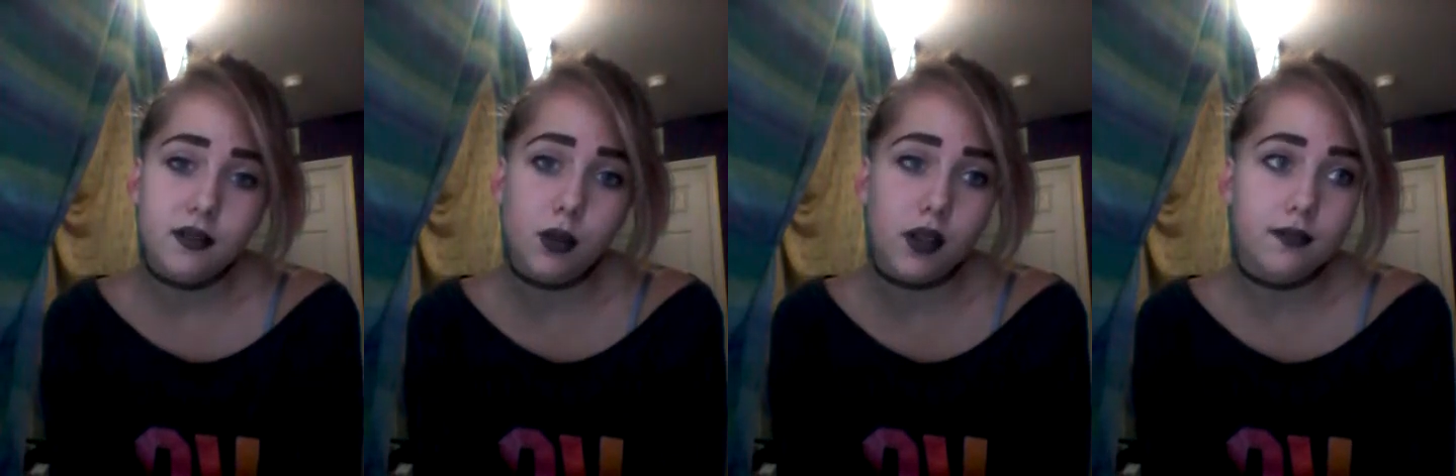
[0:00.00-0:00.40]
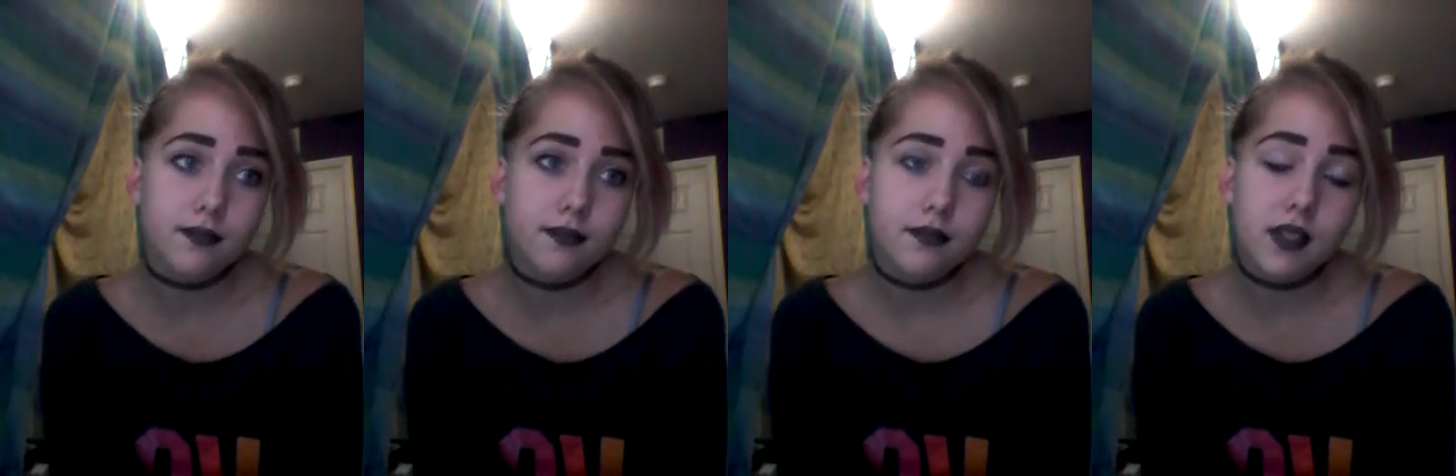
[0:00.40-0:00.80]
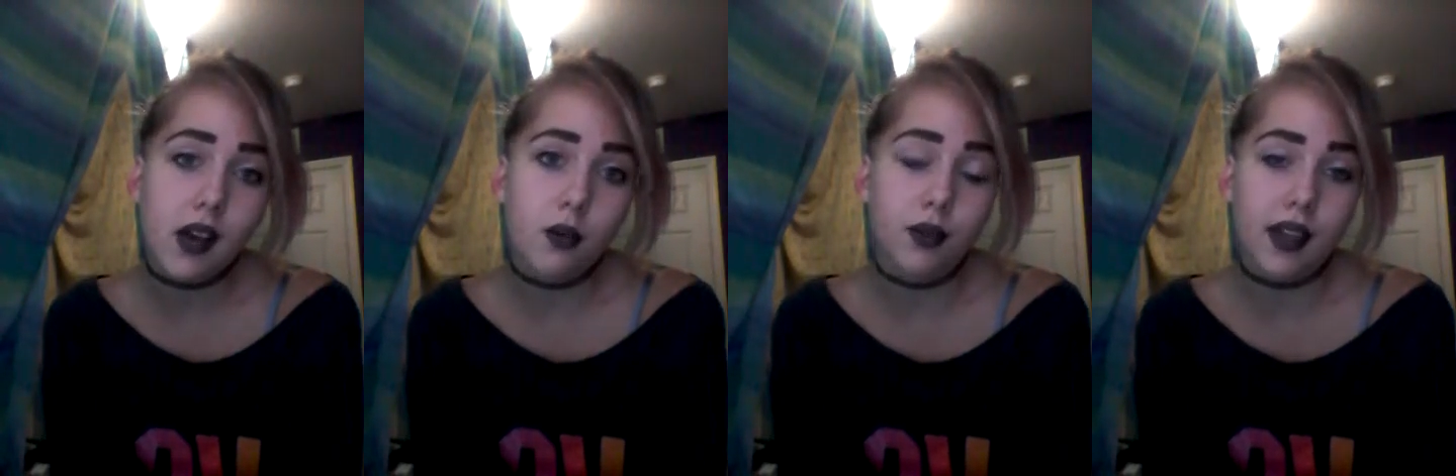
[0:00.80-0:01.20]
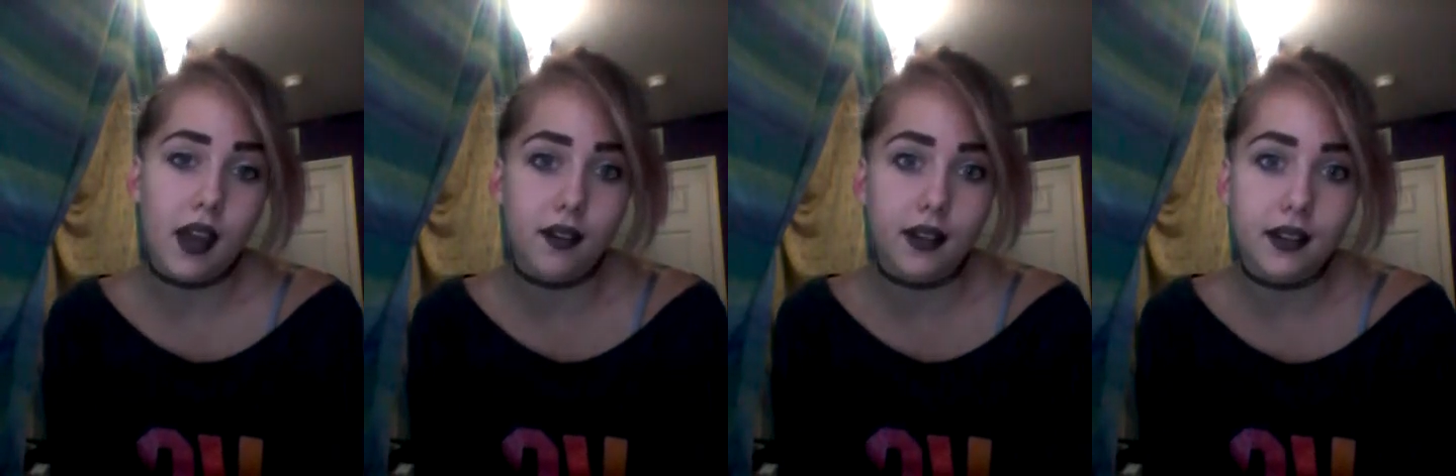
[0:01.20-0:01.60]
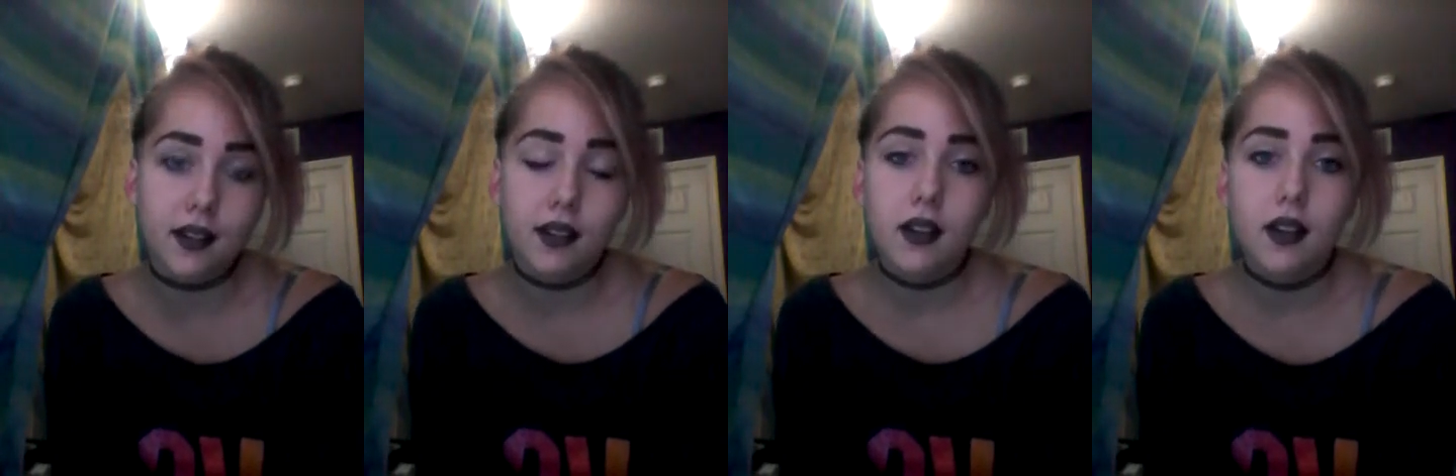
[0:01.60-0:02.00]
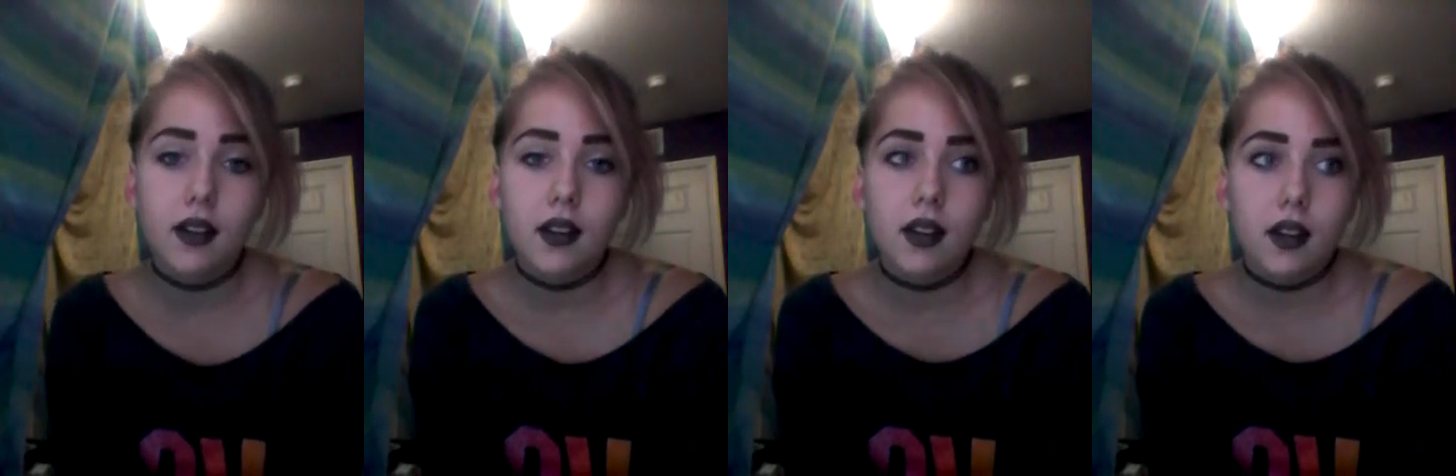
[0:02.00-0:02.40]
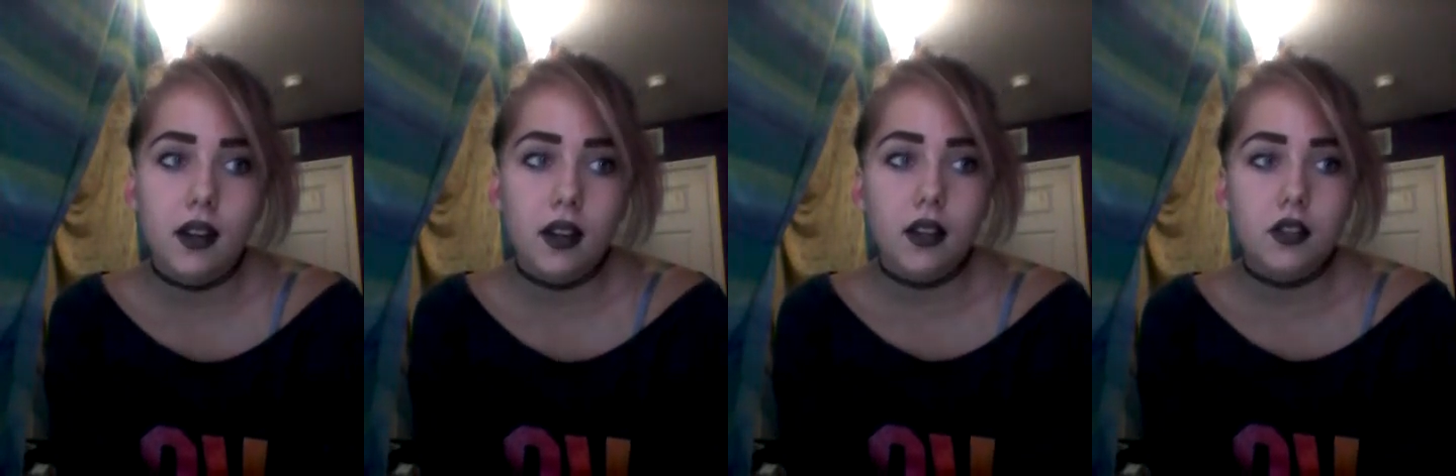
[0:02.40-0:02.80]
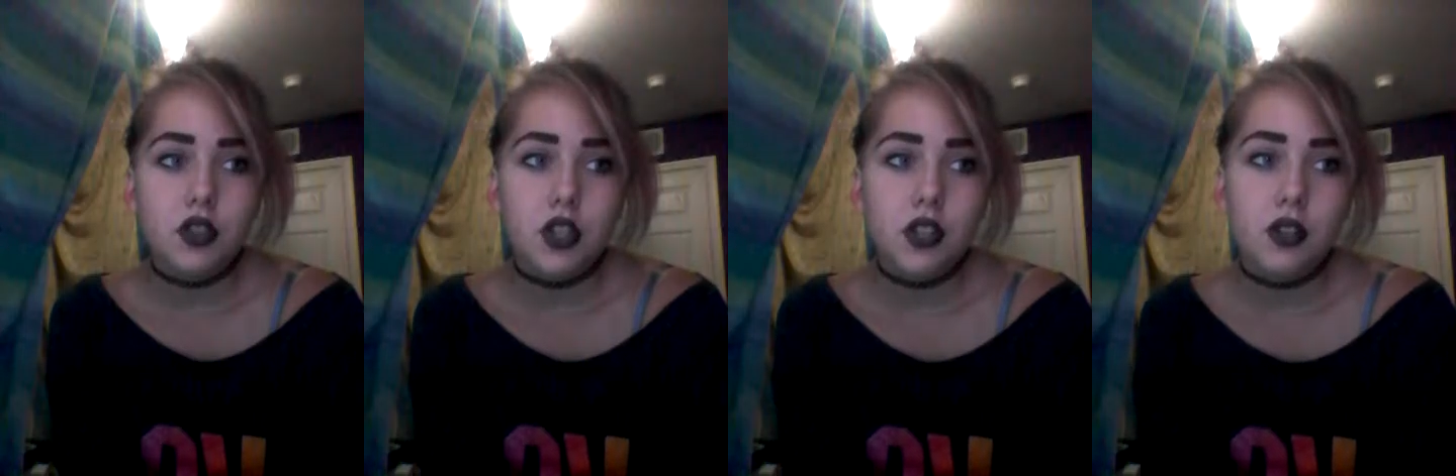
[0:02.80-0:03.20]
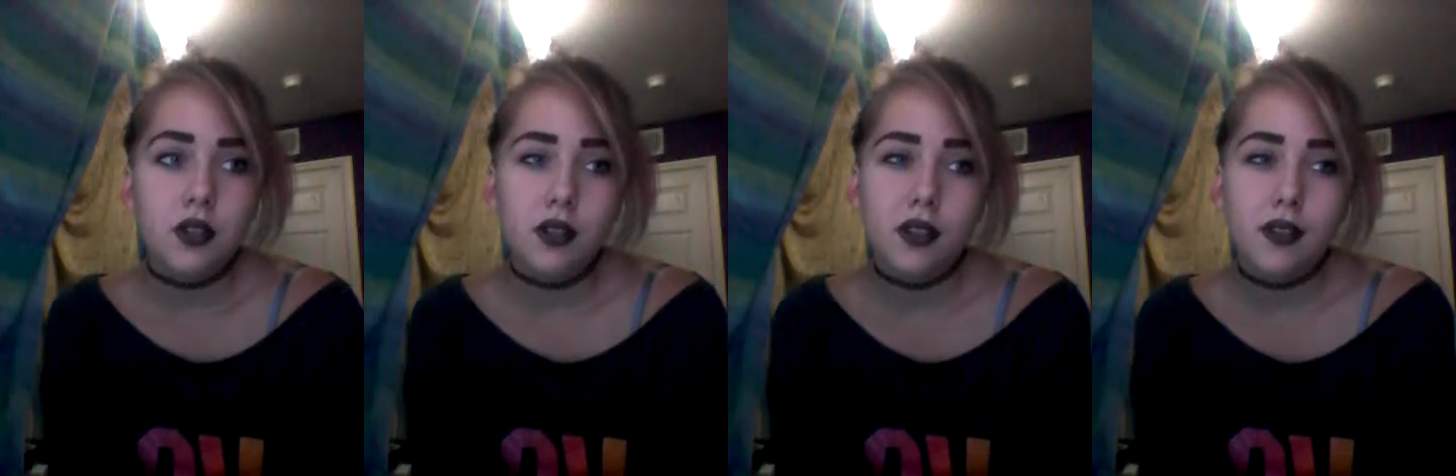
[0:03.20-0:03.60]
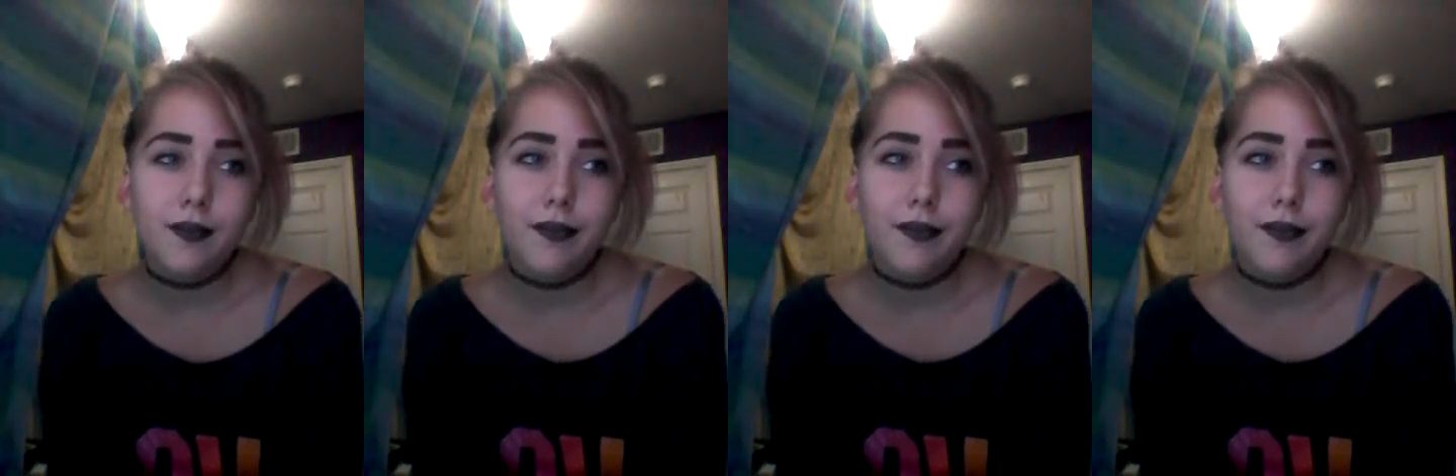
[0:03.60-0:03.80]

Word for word: Well, till we counted. She took